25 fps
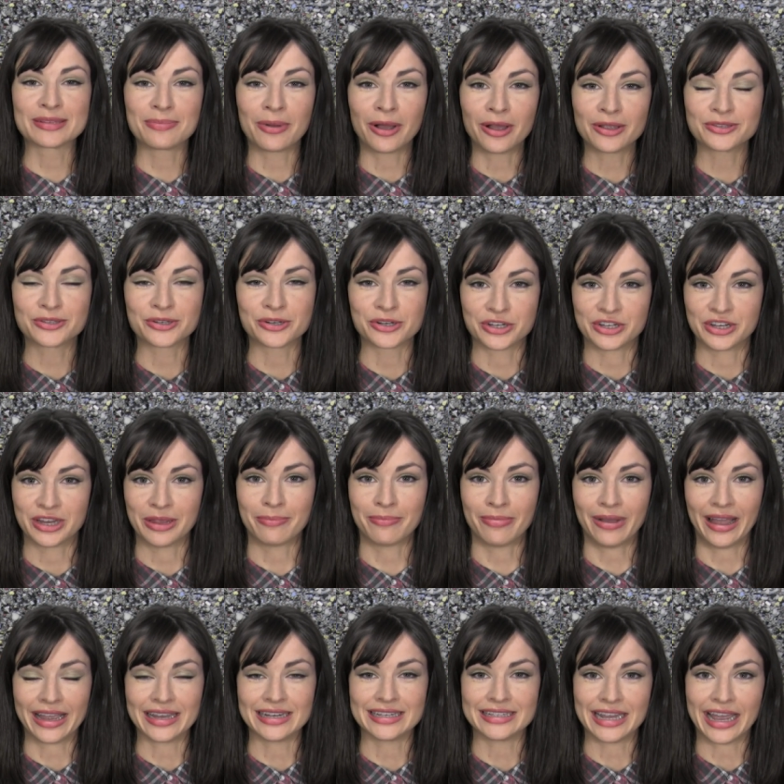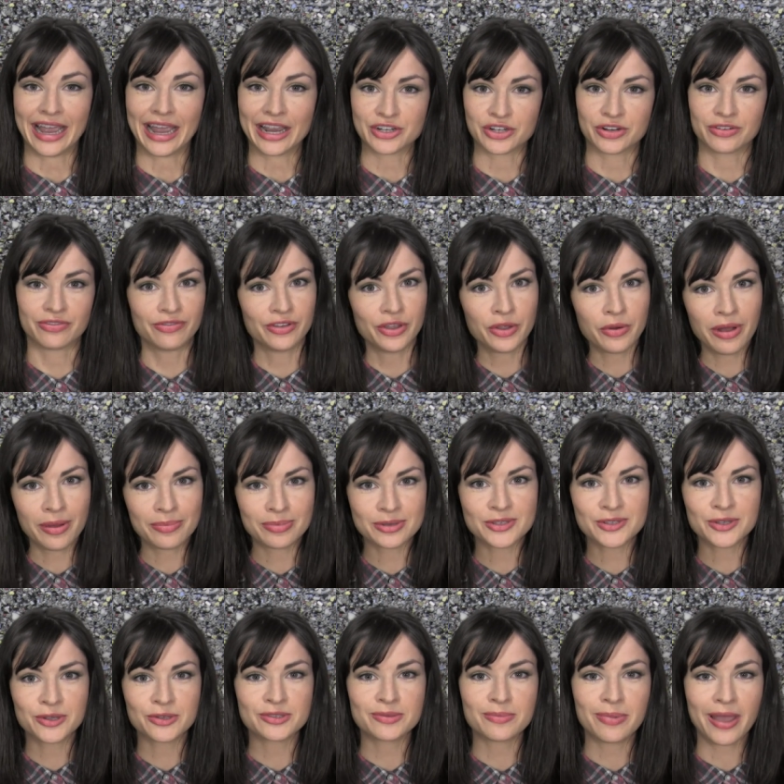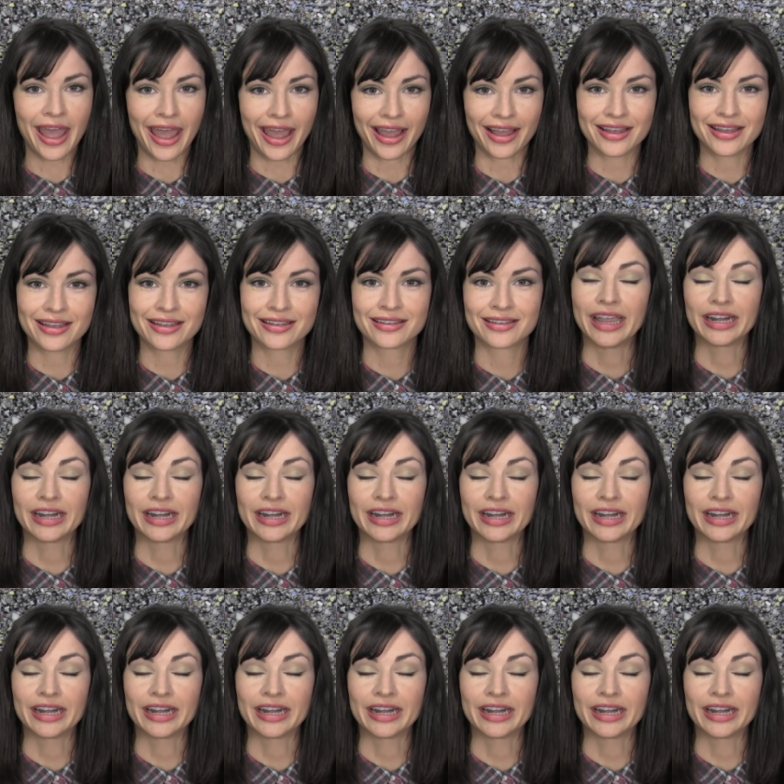sponsorship by Dash a few episodes back.